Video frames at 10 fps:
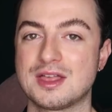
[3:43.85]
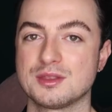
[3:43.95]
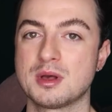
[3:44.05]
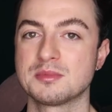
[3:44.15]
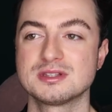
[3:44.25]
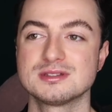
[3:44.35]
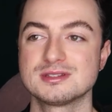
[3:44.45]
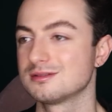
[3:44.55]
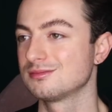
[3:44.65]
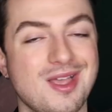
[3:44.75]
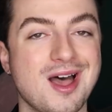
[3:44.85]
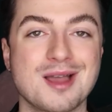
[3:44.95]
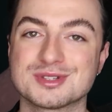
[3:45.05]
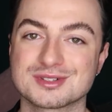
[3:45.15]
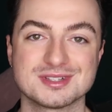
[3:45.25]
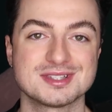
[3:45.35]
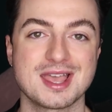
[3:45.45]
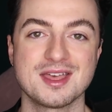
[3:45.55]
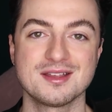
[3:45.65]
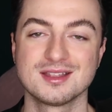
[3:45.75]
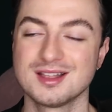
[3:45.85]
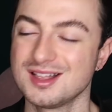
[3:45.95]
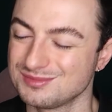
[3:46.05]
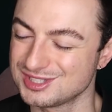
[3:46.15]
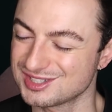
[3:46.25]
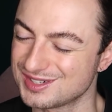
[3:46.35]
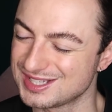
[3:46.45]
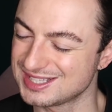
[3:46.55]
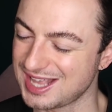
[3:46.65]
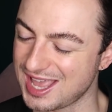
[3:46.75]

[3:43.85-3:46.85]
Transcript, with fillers: at the Mamas. I'm just gonna say it. I'm just gonna say